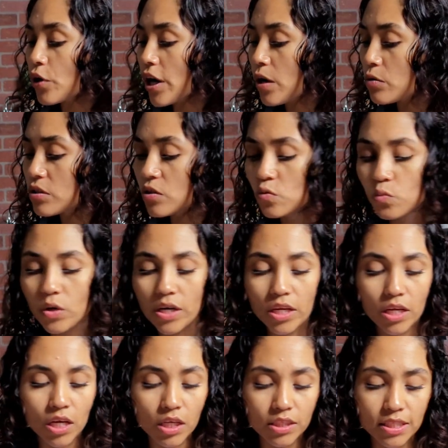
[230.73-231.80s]
ounces one. I
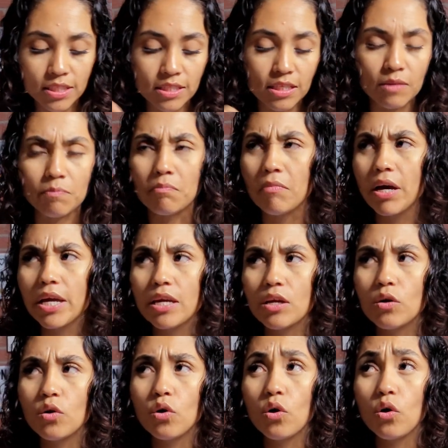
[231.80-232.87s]
got this at
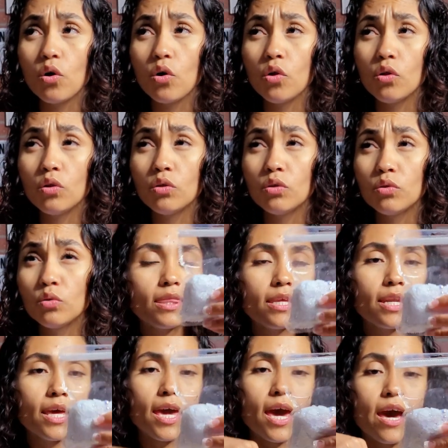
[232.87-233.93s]
Michael.
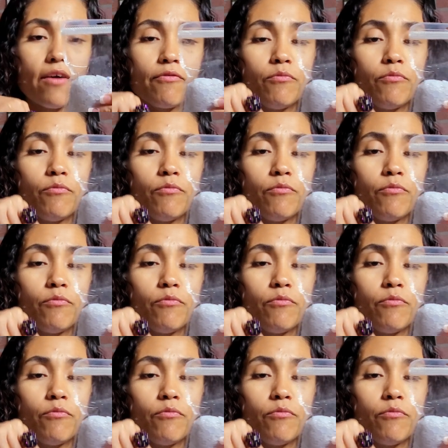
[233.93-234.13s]
Then I have